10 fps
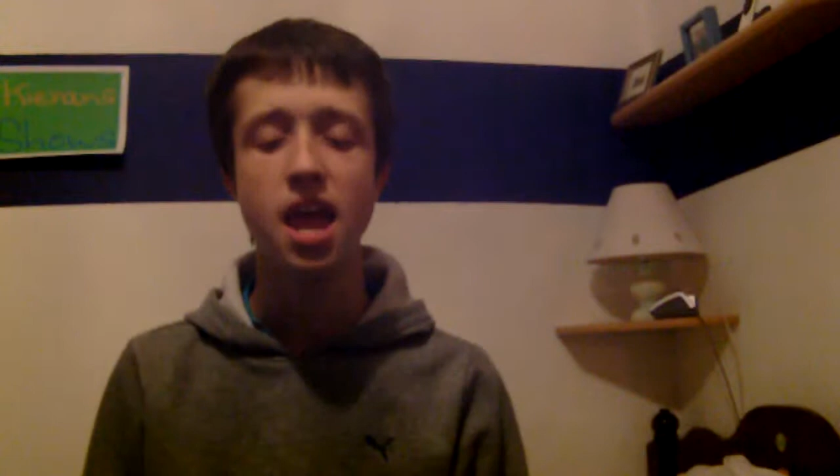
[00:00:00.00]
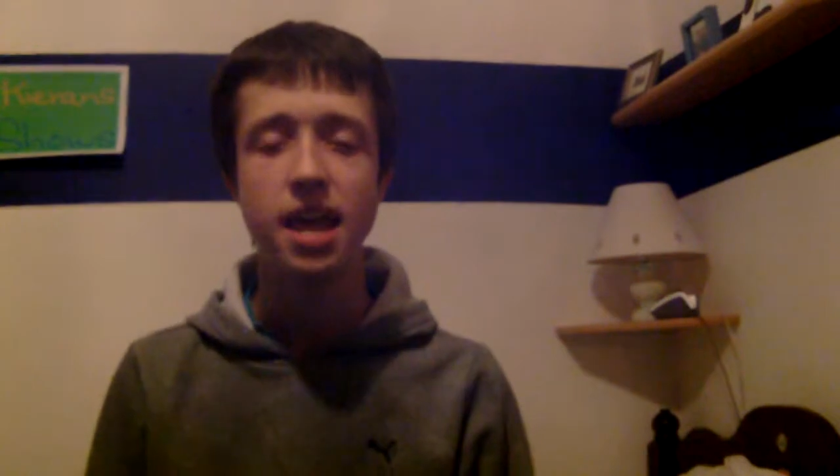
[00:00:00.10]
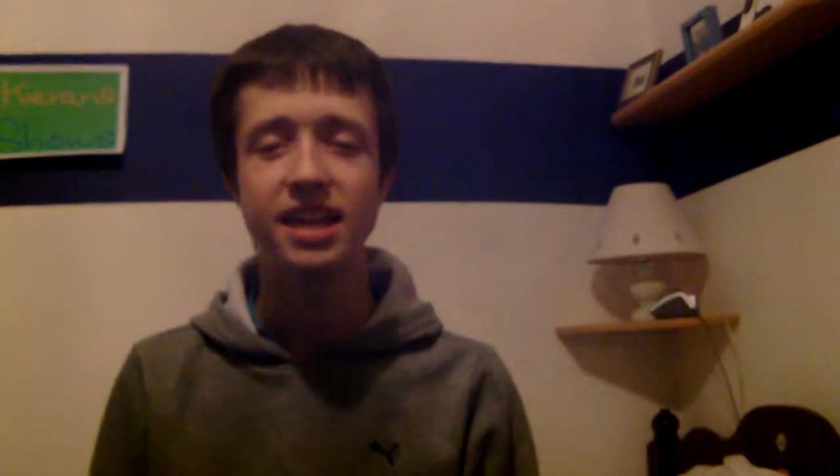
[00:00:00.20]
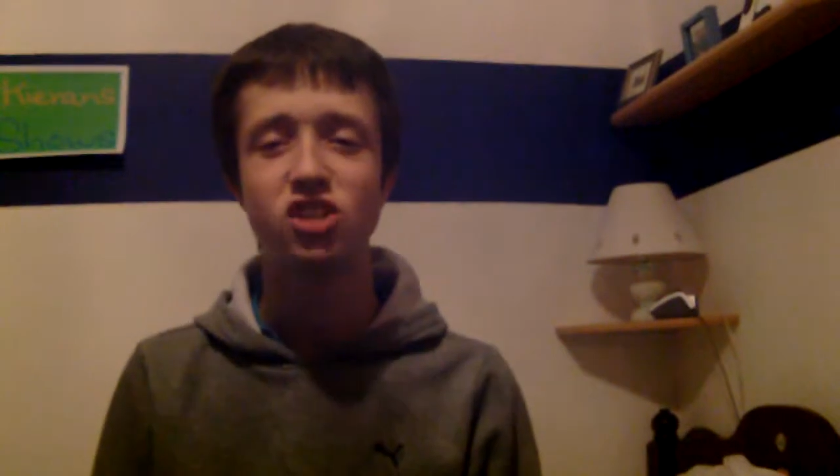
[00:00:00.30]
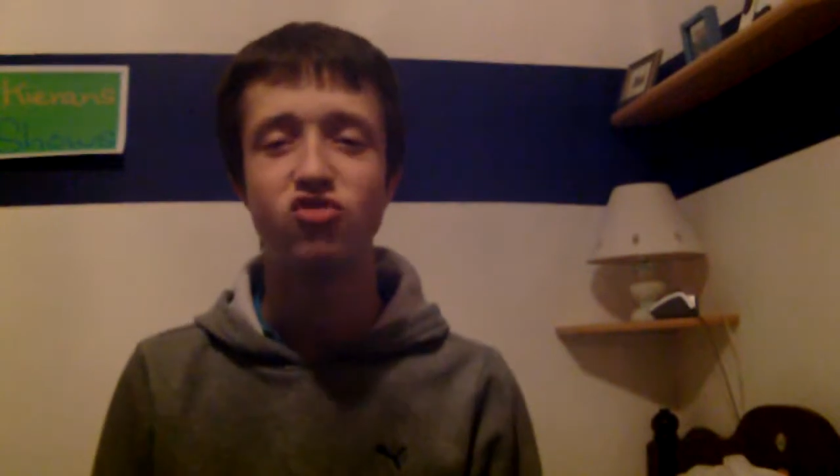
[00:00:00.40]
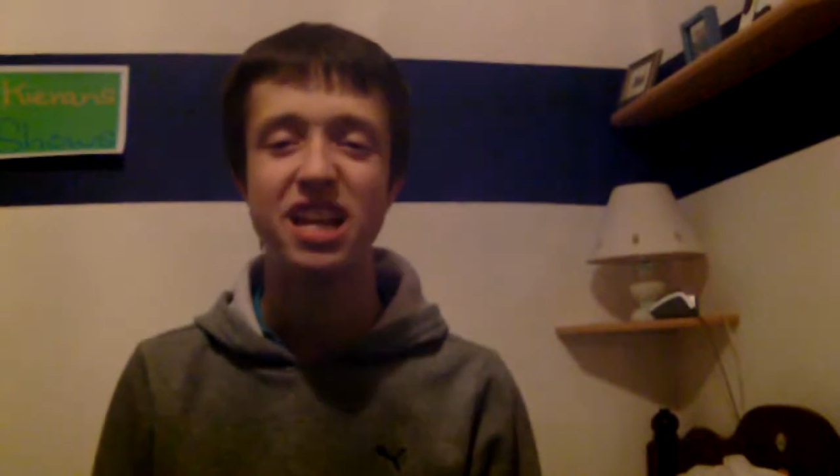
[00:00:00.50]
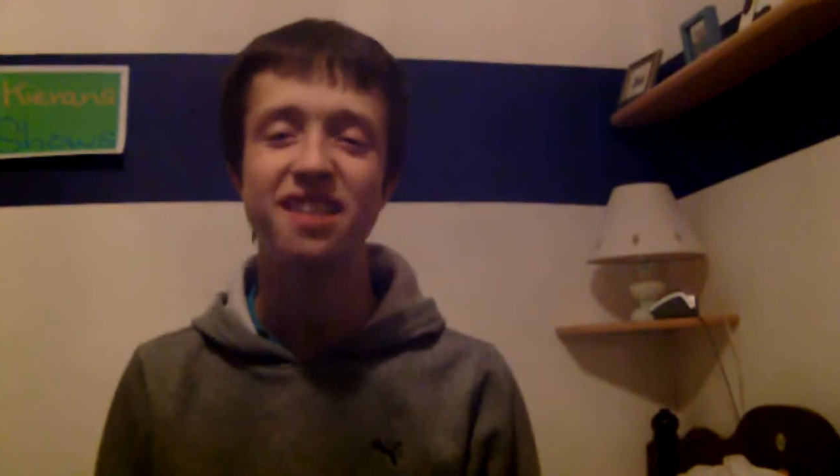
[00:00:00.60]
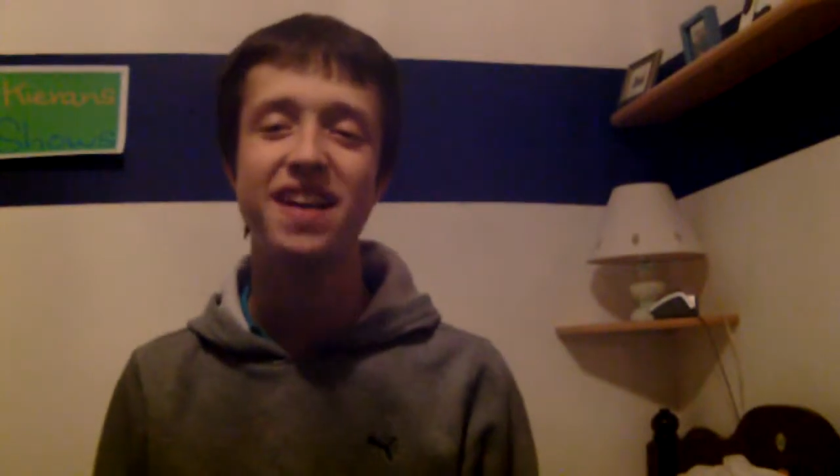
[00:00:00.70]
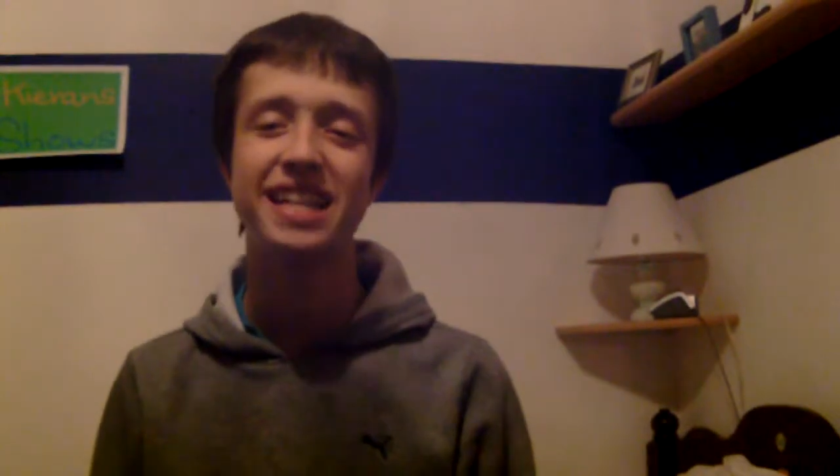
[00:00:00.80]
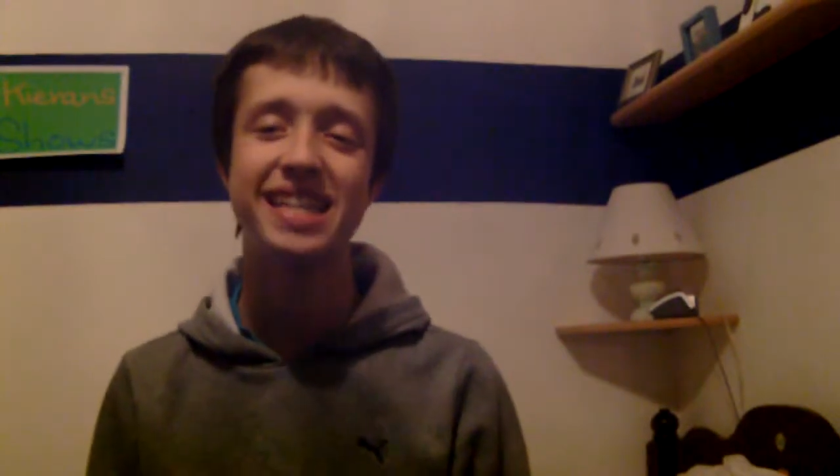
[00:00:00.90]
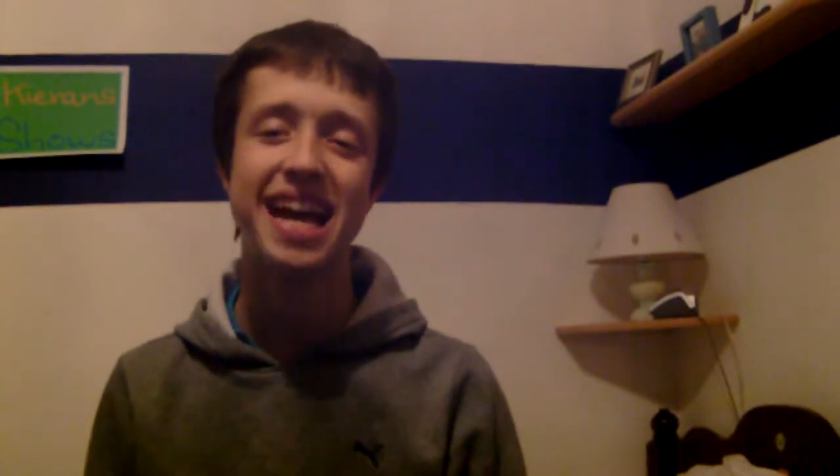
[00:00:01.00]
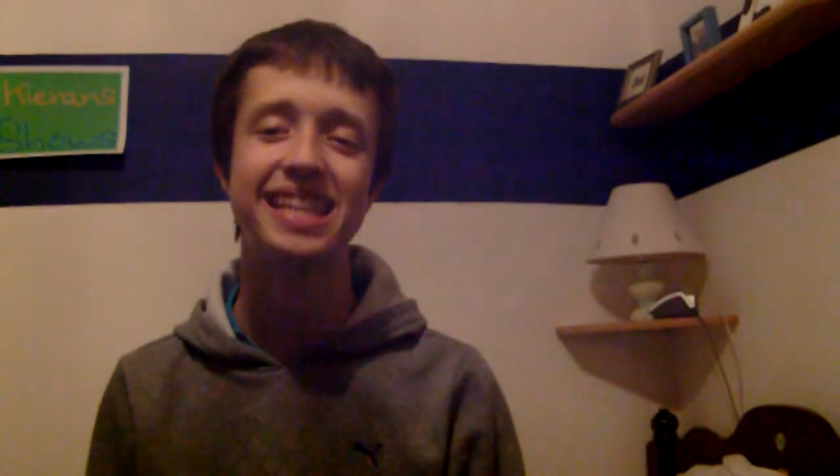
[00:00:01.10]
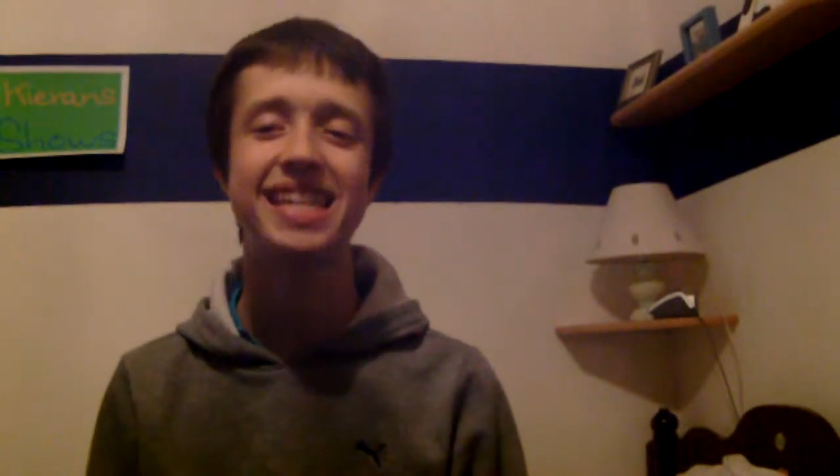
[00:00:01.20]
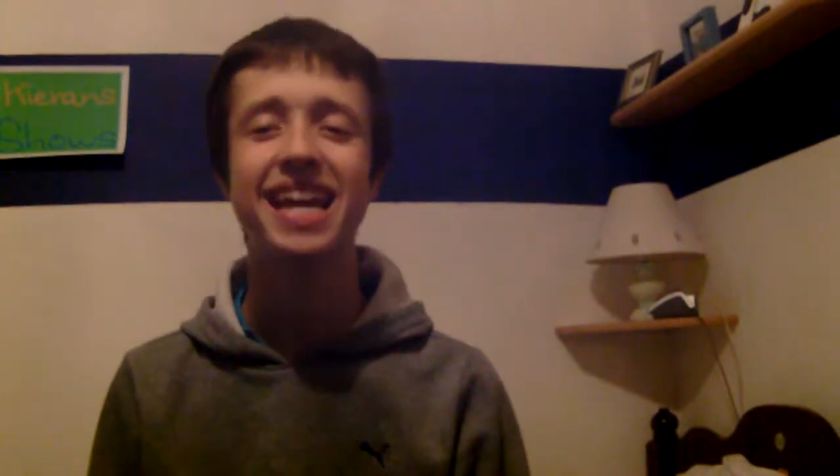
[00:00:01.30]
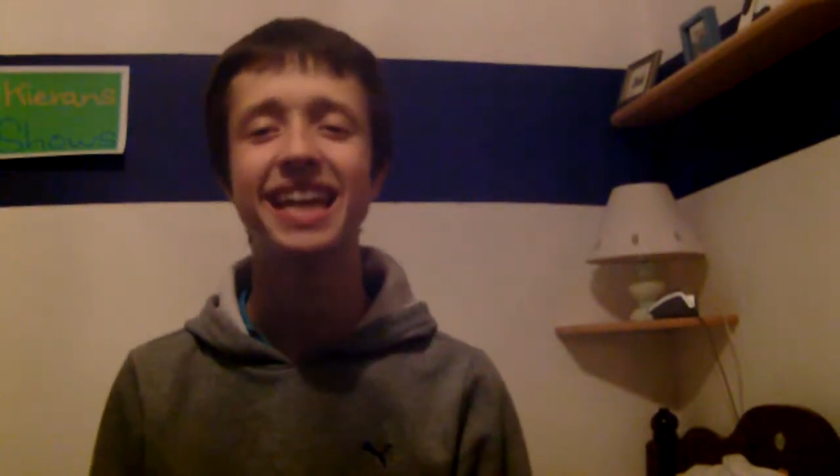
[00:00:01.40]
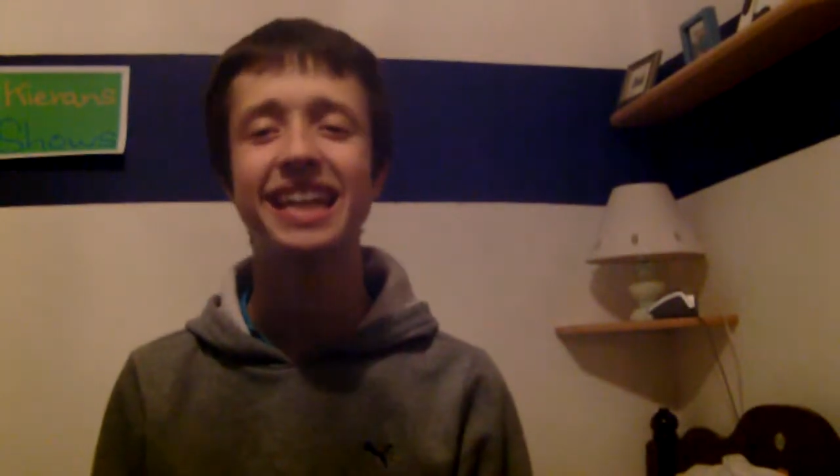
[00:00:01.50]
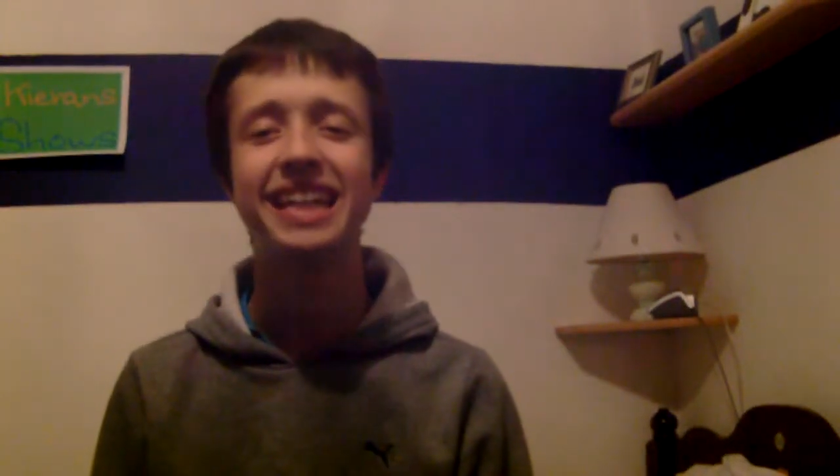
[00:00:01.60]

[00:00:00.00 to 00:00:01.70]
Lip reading: It's really fantastic.